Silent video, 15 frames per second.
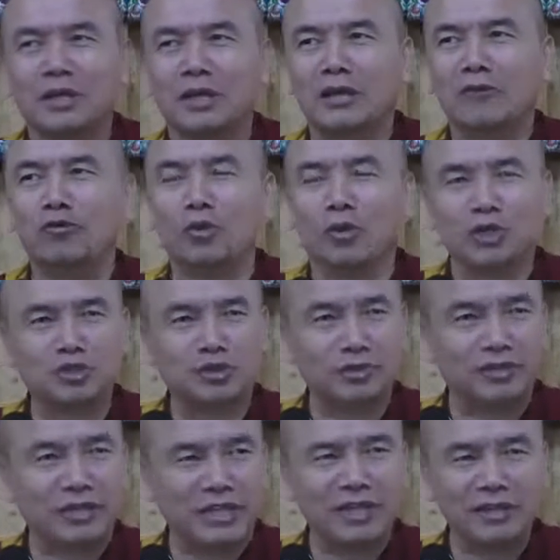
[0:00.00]
If you want the
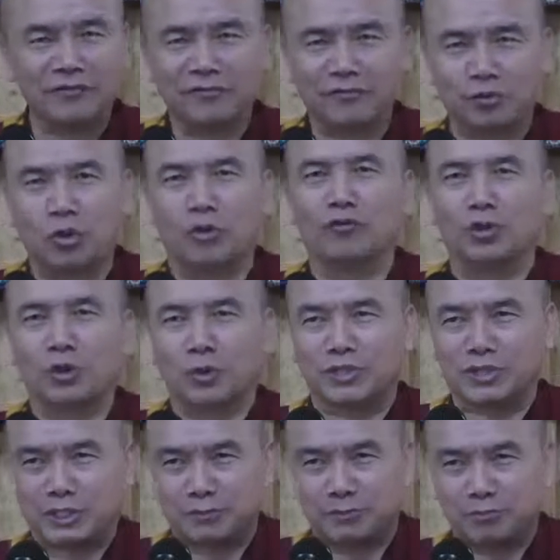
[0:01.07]
relief, go for the
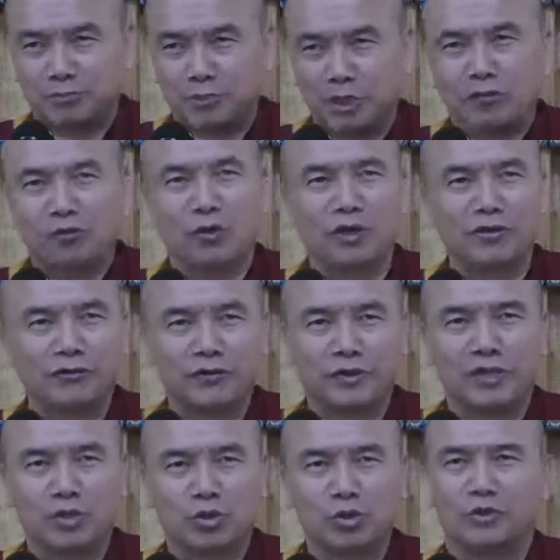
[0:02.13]
wisdom. If you want the
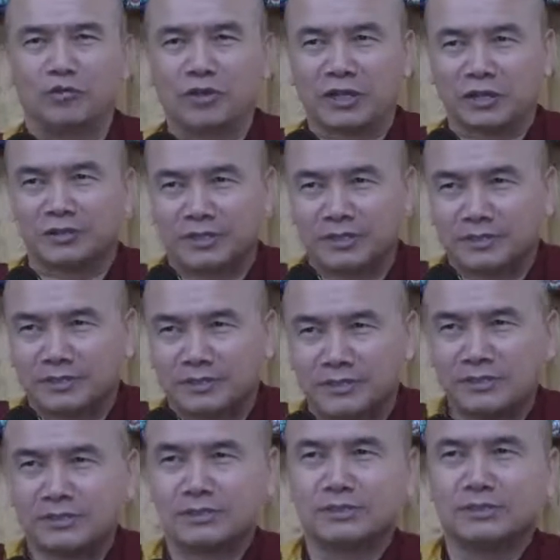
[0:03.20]
fear, go for the
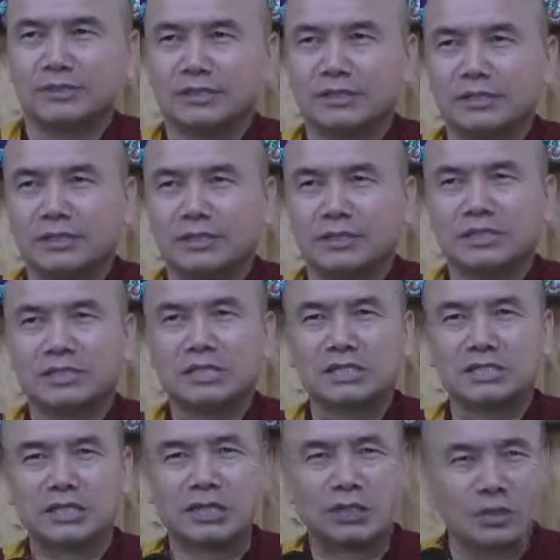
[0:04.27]
ignorance. This is
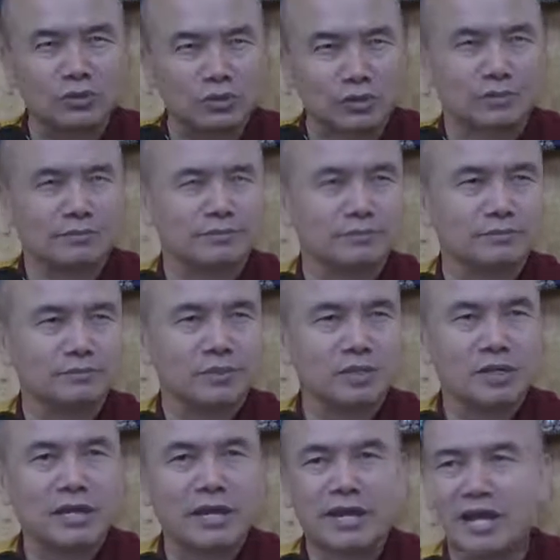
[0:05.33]
the conclusion.
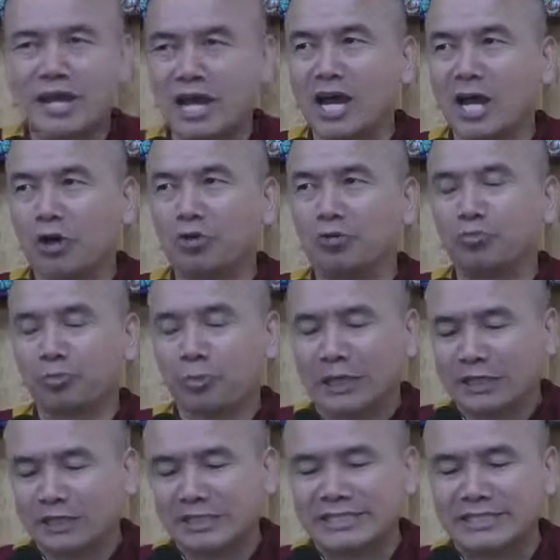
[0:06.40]
Now,
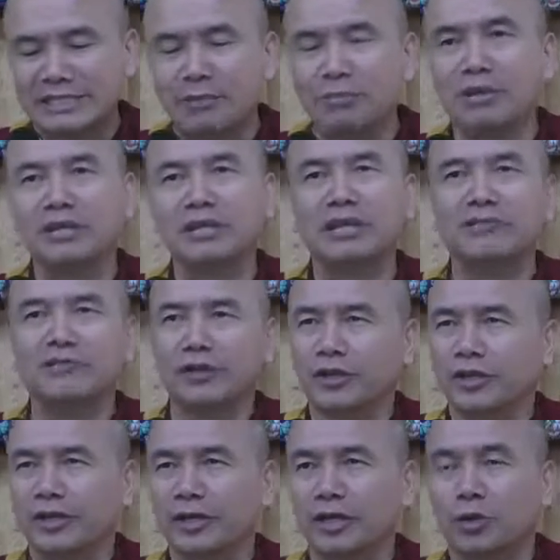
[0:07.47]
the summary given
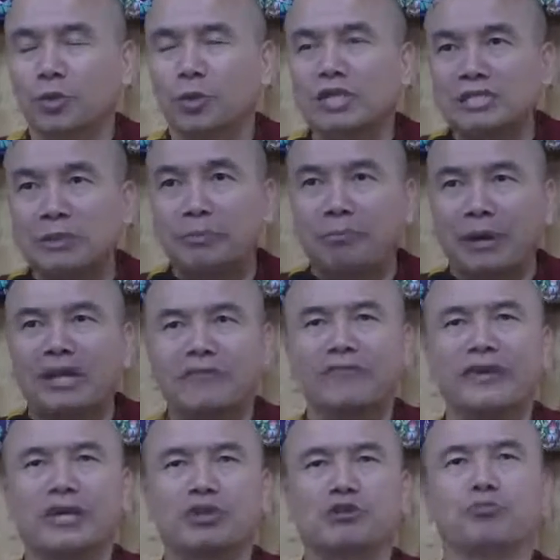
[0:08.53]
here. What is the
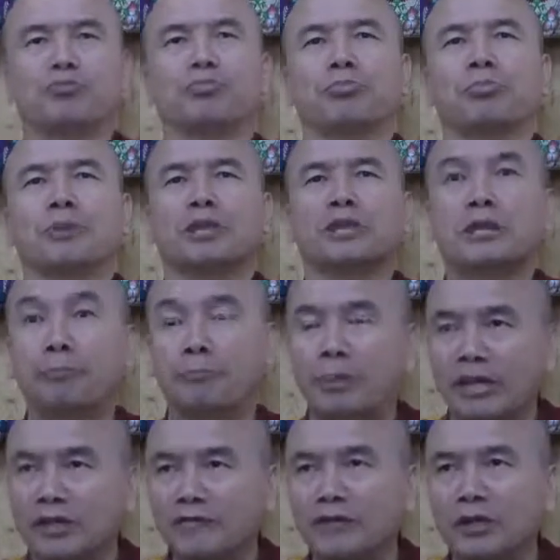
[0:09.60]
benefit? The
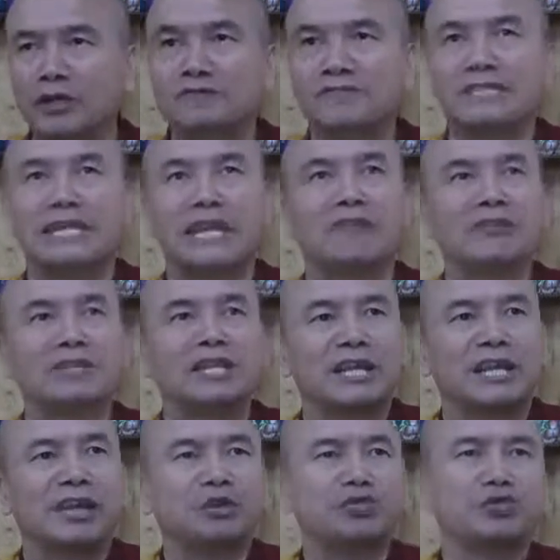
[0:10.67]
benefit of seeing everything
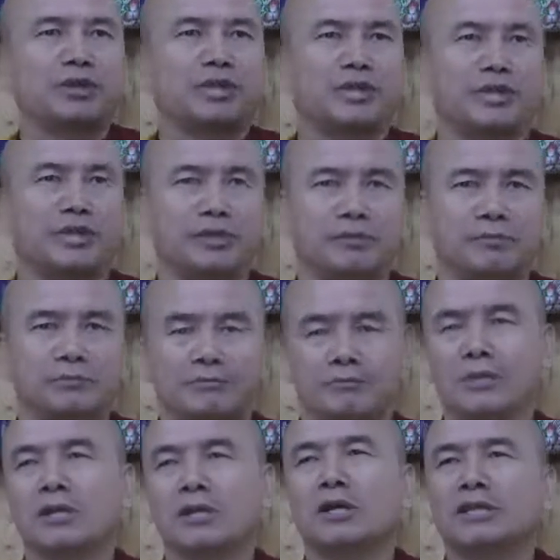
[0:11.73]
like a dream.
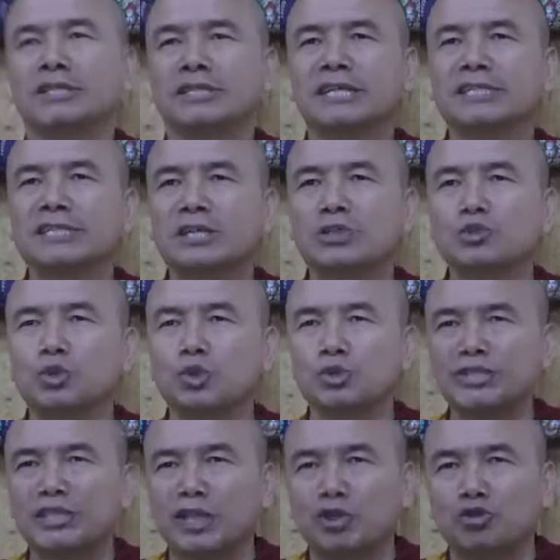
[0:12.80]
Just as you
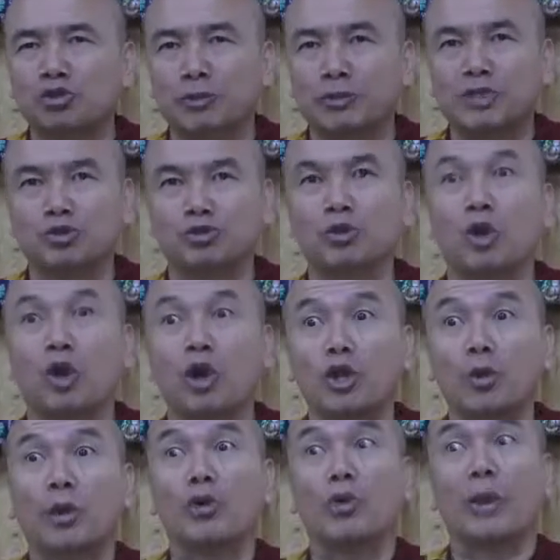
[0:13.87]
see the dream as true only
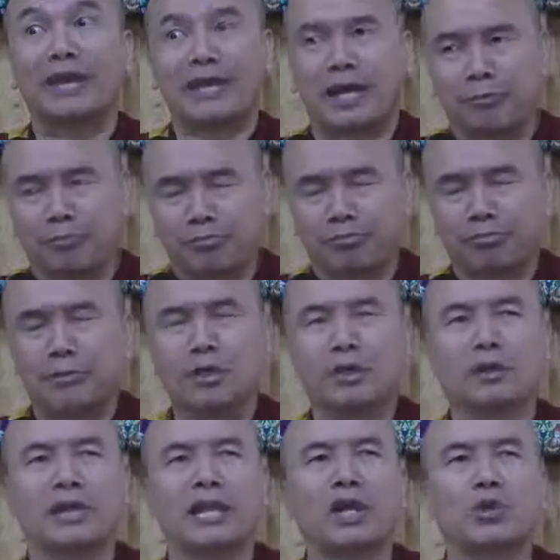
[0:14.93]
when you wake up.
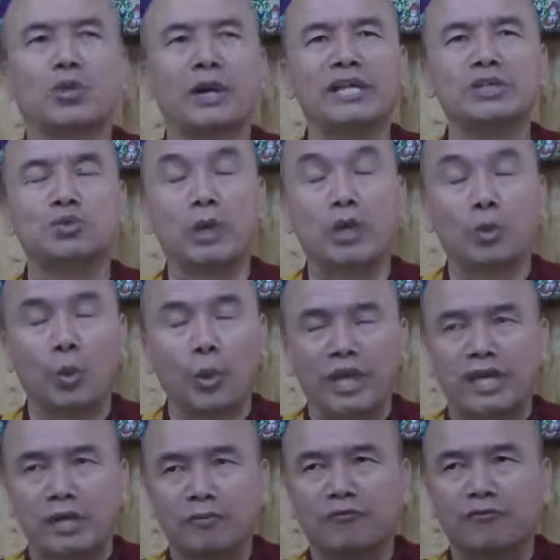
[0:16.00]
Likewise, we
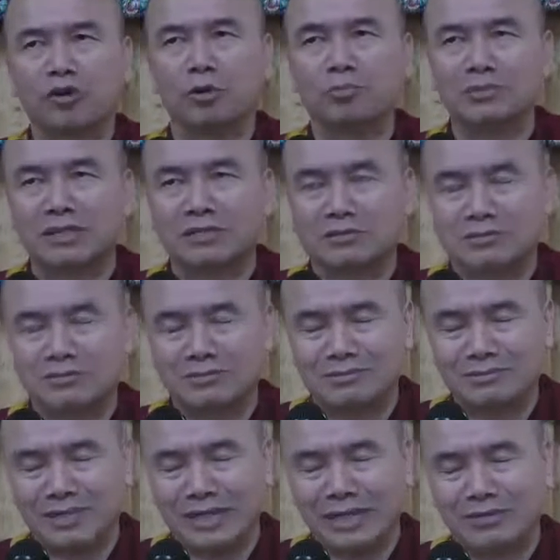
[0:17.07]
wake up from the
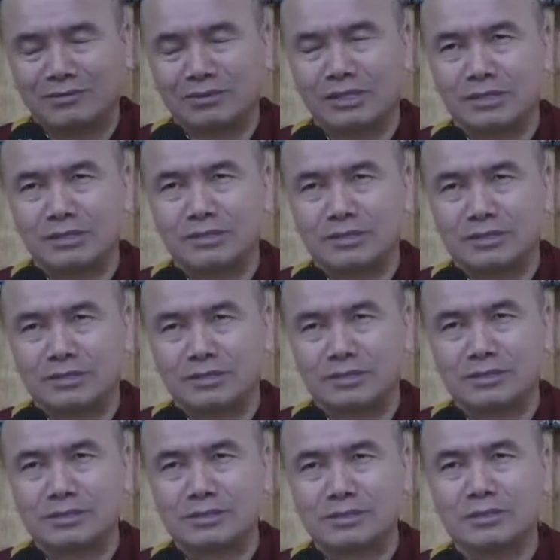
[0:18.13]

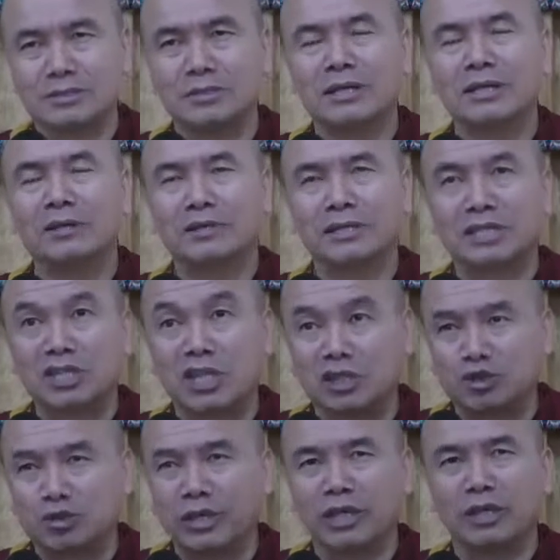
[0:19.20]
ignorance, the
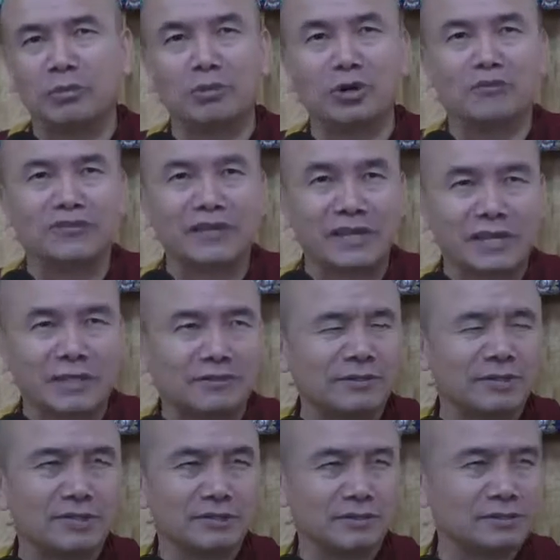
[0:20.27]
dream of the
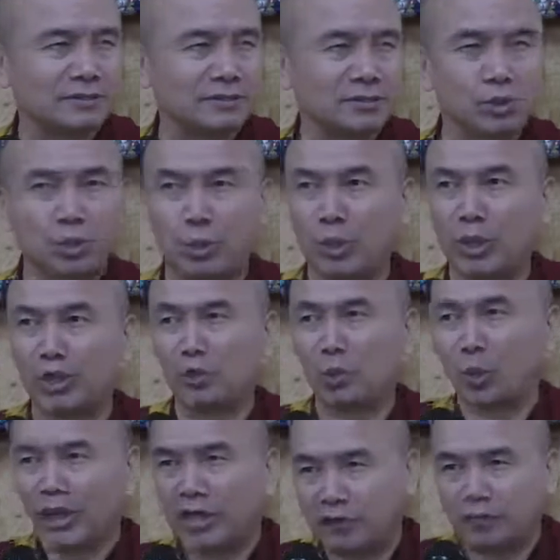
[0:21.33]
ignorance. We
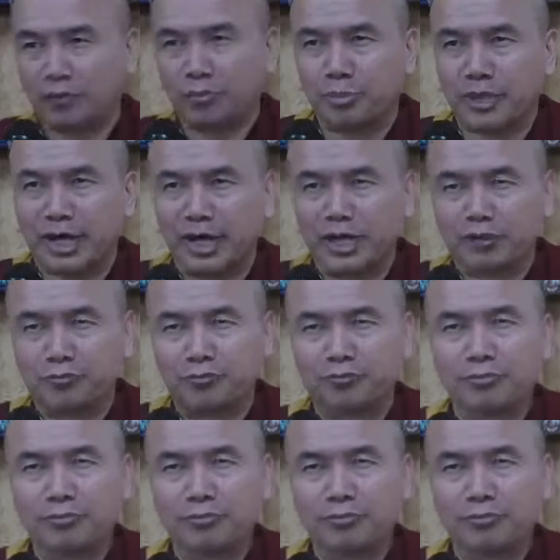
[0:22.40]
wake up from that.